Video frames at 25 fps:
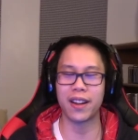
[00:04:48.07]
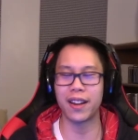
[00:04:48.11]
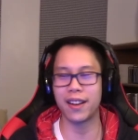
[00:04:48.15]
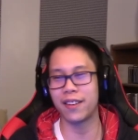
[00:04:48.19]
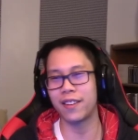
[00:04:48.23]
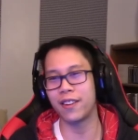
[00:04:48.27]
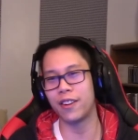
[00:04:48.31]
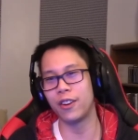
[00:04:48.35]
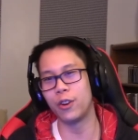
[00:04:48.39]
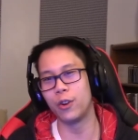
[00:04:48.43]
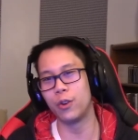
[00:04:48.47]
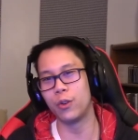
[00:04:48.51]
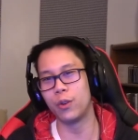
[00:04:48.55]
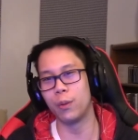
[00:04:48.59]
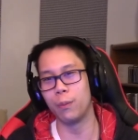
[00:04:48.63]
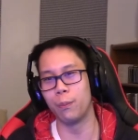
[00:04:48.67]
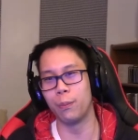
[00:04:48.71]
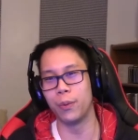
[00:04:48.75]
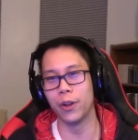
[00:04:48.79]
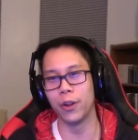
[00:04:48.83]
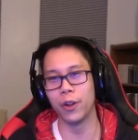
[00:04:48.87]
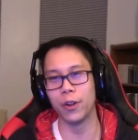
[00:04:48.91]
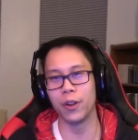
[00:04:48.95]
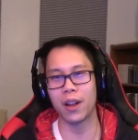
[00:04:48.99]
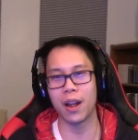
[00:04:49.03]
and 2, the
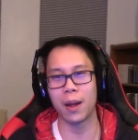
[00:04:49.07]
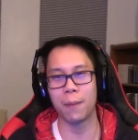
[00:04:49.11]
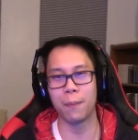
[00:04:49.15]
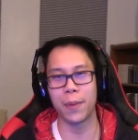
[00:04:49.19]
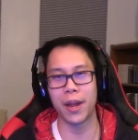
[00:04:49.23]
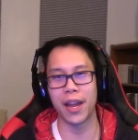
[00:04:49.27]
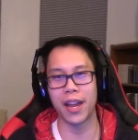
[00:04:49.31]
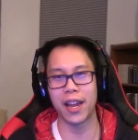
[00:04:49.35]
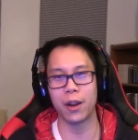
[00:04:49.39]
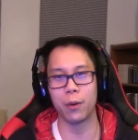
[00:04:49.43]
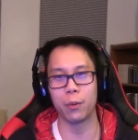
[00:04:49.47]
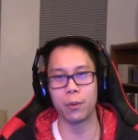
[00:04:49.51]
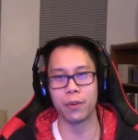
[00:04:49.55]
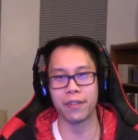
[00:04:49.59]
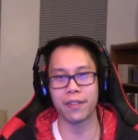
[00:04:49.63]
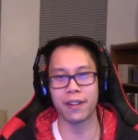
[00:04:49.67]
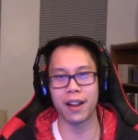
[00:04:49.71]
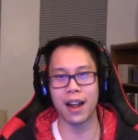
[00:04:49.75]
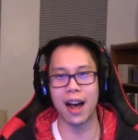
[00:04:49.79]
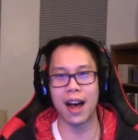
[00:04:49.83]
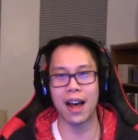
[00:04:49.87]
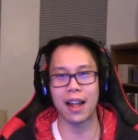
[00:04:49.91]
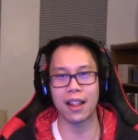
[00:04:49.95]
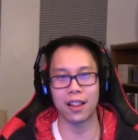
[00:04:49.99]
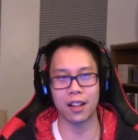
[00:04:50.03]
build I made was
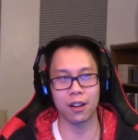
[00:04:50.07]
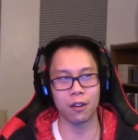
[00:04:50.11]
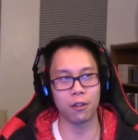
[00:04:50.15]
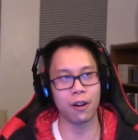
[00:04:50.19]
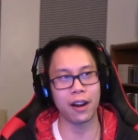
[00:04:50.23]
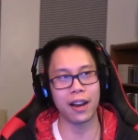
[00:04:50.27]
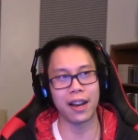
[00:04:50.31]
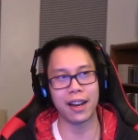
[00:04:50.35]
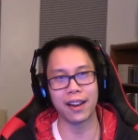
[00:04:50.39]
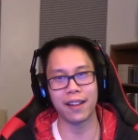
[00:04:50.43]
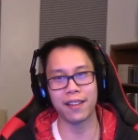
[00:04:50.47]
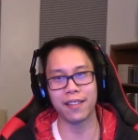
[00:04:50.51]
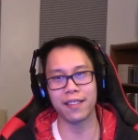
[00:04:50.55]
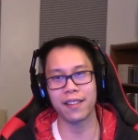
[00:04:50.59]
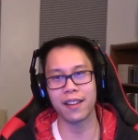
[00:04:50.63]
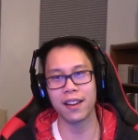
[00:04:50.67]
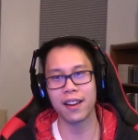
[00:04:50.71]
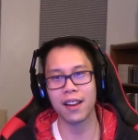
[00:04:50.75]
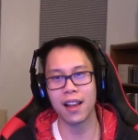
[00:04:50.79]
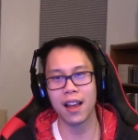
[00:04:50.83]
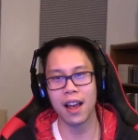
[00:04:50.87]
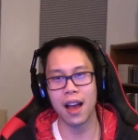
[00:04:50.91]
not the greatest.